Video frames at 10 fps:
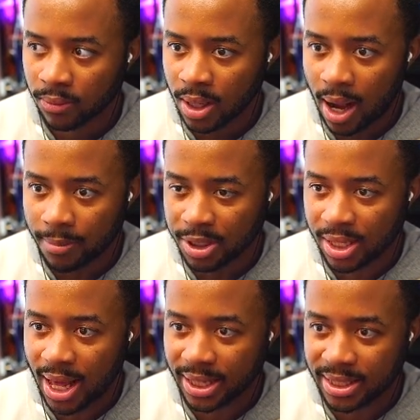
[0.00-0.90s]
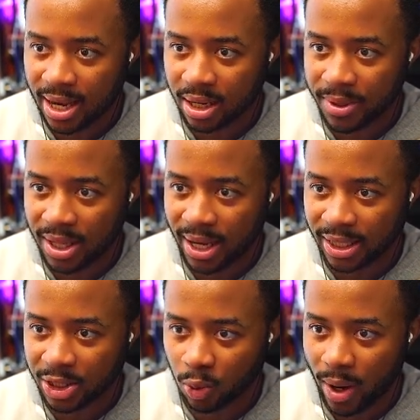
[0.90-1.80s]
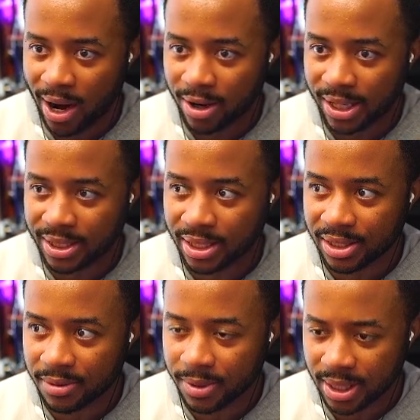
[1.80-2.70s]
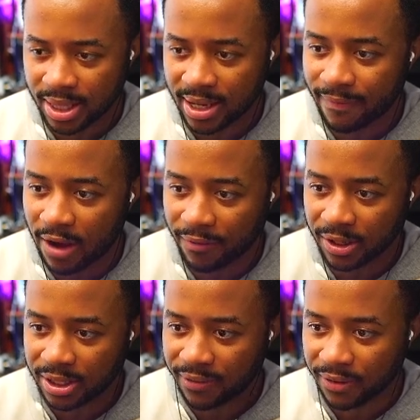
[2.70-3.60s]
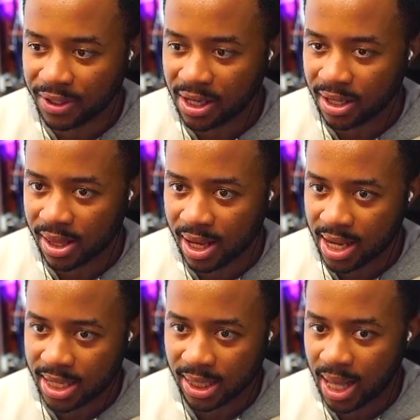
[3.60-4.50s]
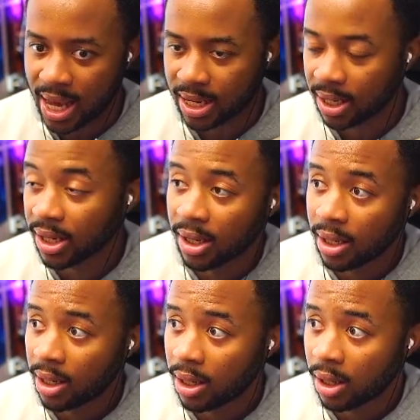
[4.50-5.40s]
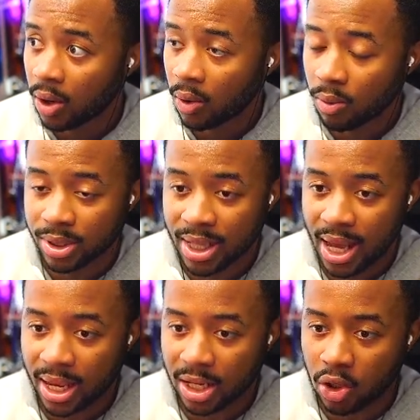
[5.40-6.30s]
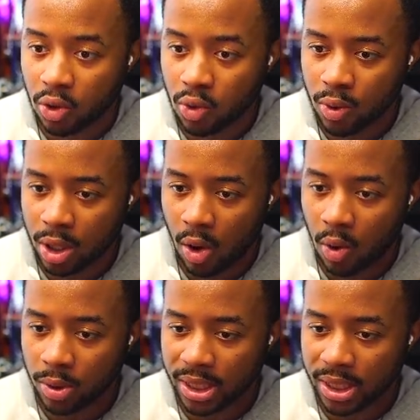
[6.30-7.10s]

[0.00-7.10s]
I'm just glad it's not going to be like this rarity system, because I think in Final Fantasy XV, the thing I didn't like was that you could only